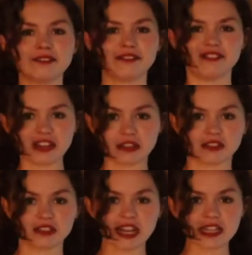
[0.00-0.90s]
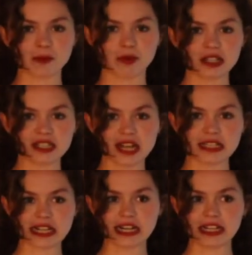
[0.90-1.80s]
of feel like a
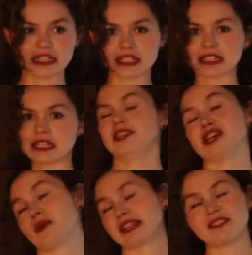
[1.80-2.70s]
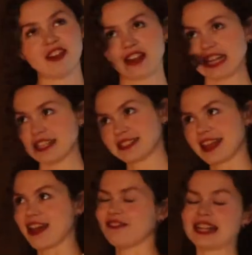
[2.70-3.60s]
princess in it. You know, at the very least,
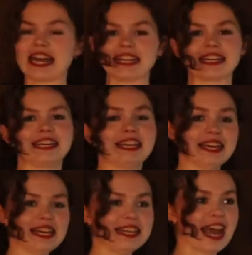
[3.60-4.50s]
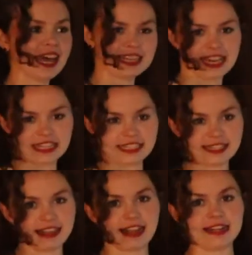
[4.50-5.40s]
I feel like an elegant
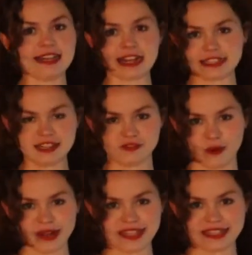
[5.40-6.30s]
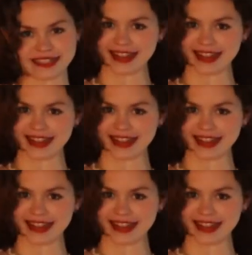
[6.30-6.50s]
1940s